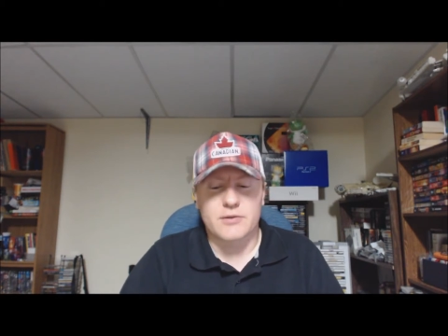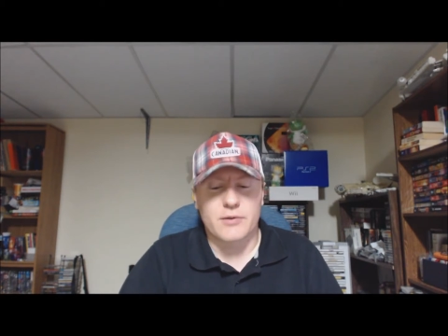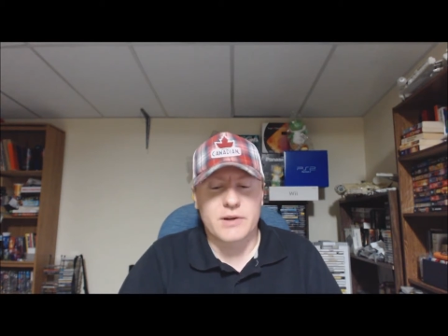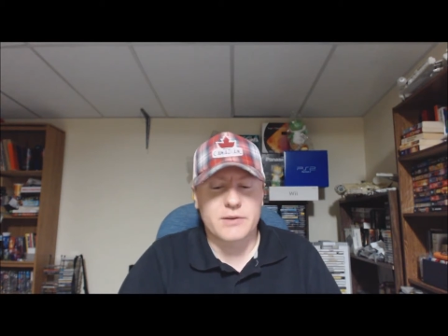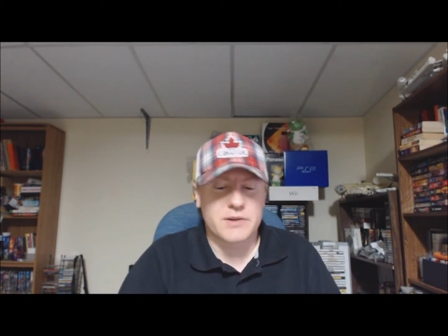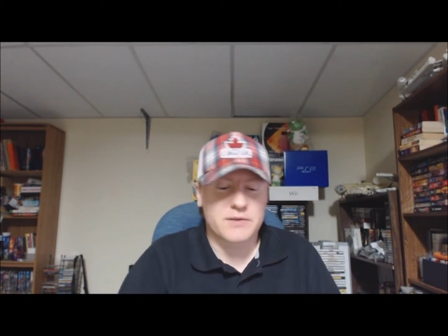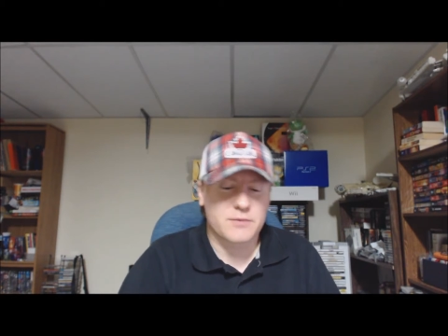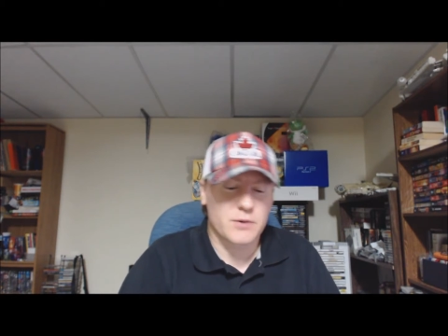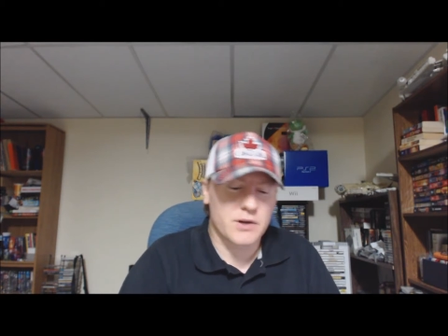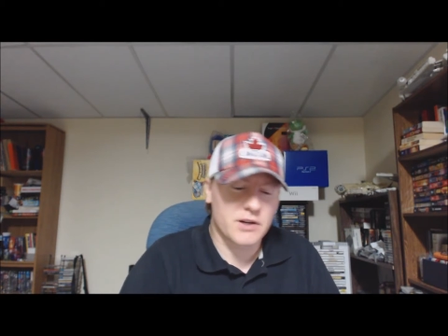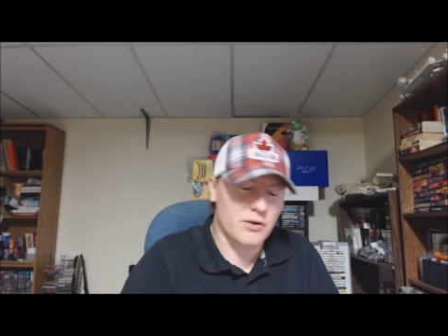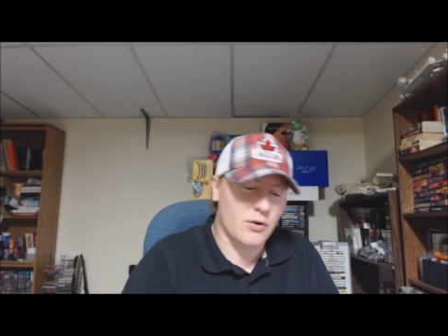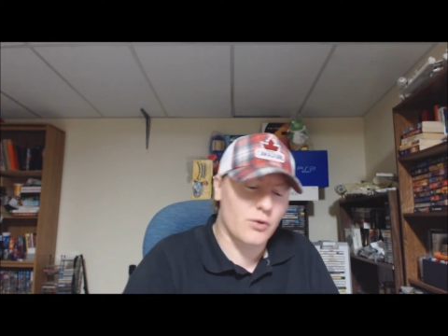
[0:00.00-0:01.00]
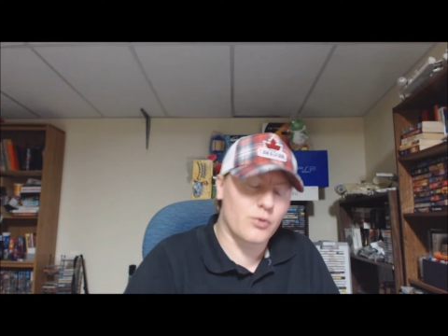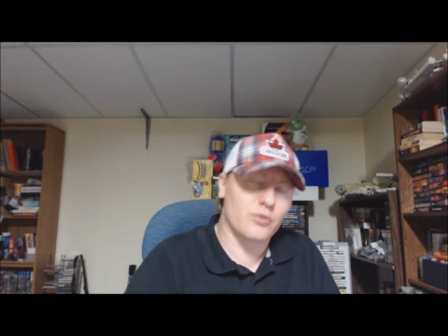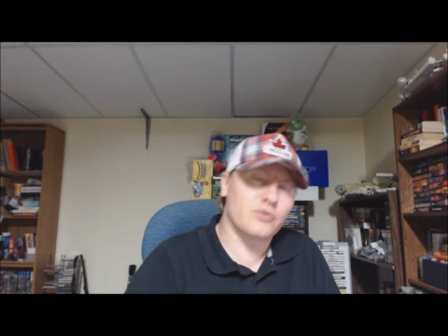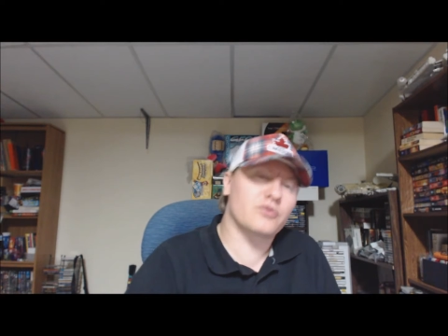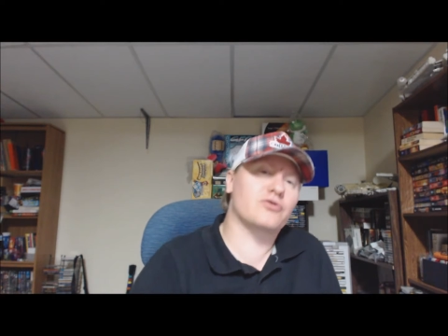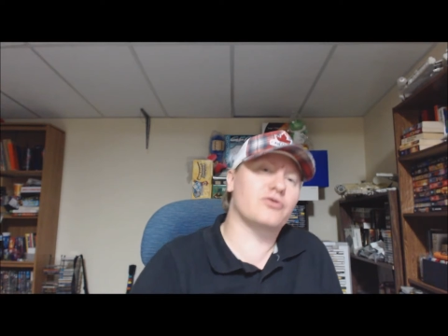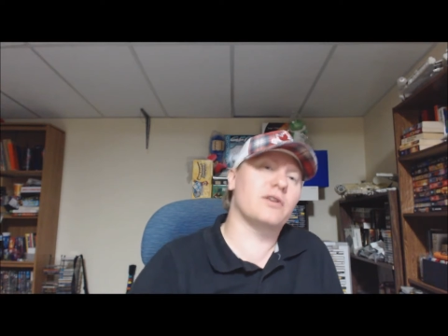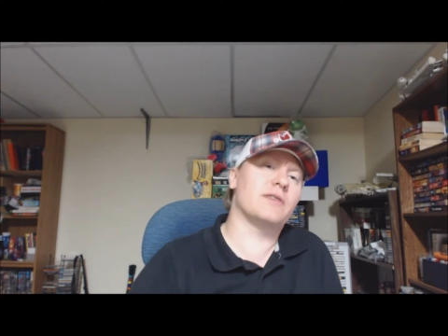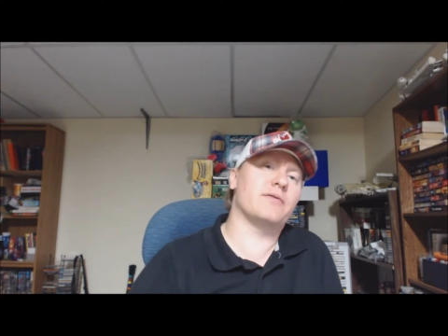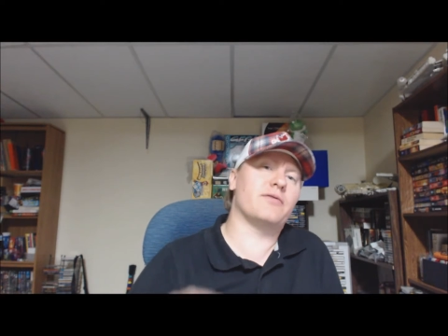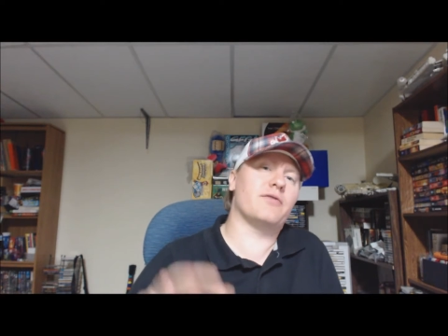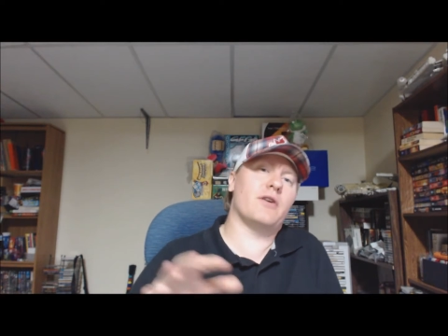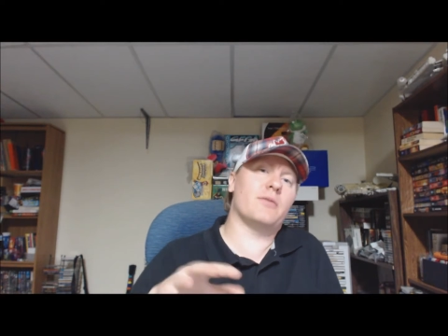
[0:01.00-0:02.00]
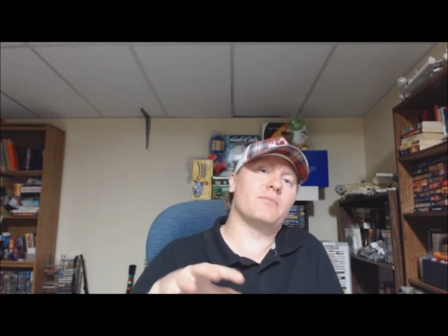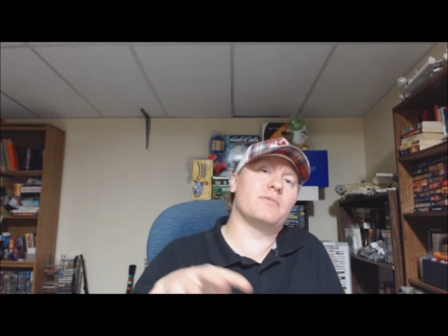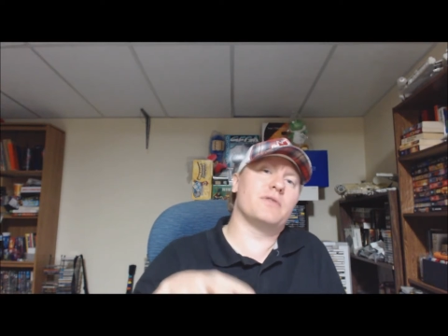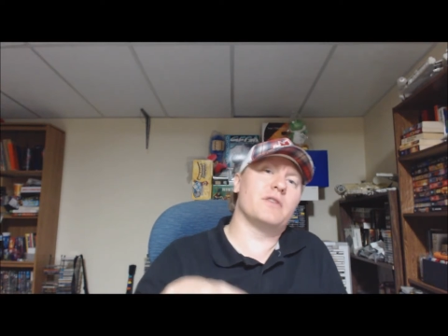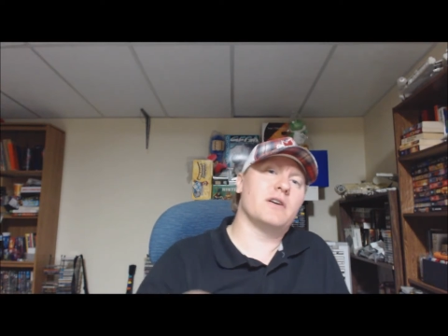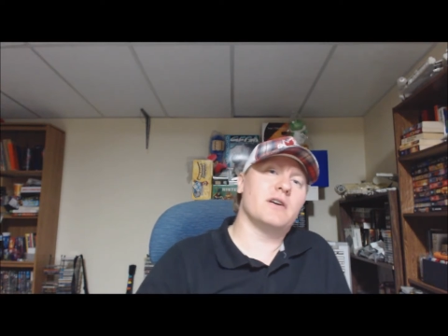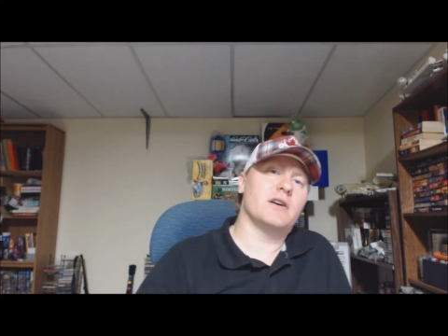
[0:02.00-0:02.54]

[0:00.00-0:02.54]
So anyways, we're going to go straight from